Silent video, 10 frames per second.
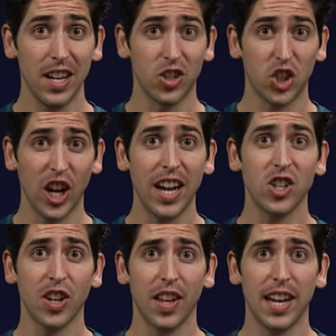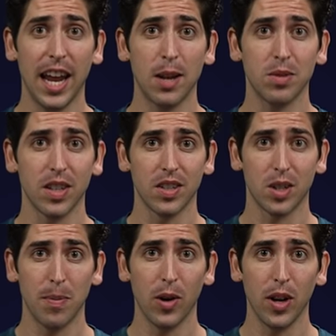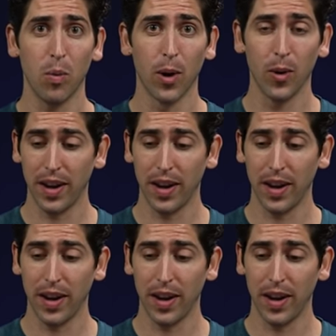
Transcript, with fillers: is changing the games in the stability world,